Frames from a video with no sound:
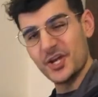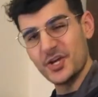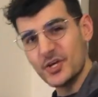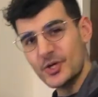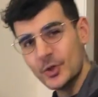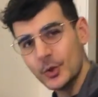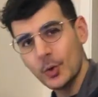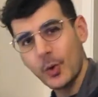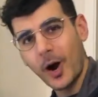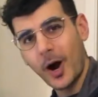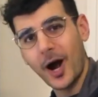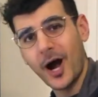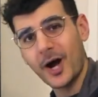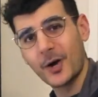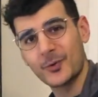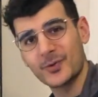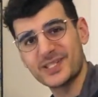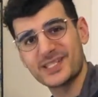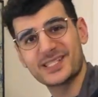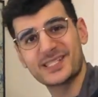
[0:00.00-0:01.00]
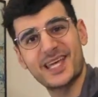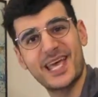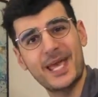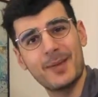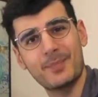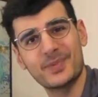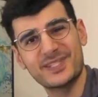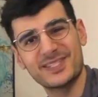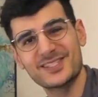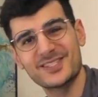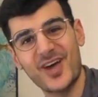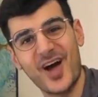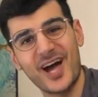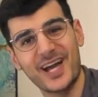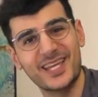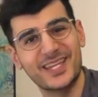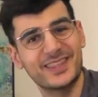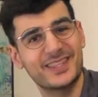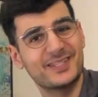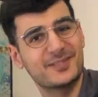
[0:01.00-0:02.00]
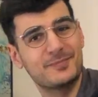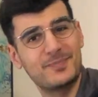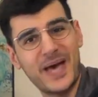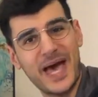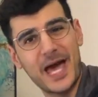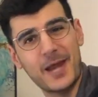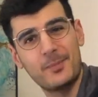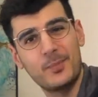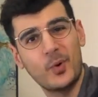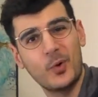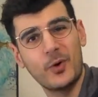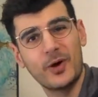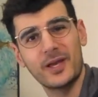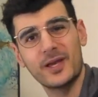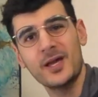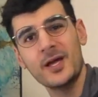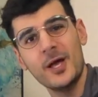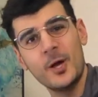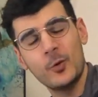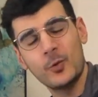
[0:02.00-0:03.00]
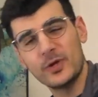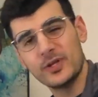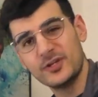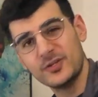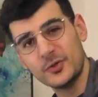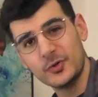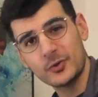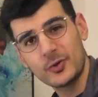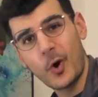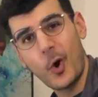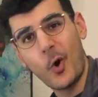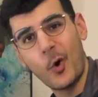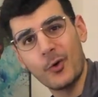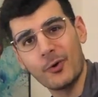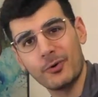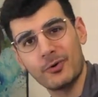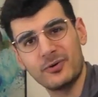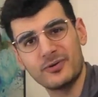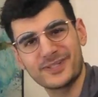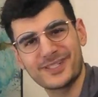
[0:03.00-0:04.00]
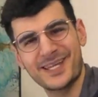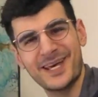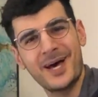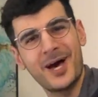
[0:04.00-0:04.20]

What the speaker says: a new aquascape, stocking this bad boy with new corals,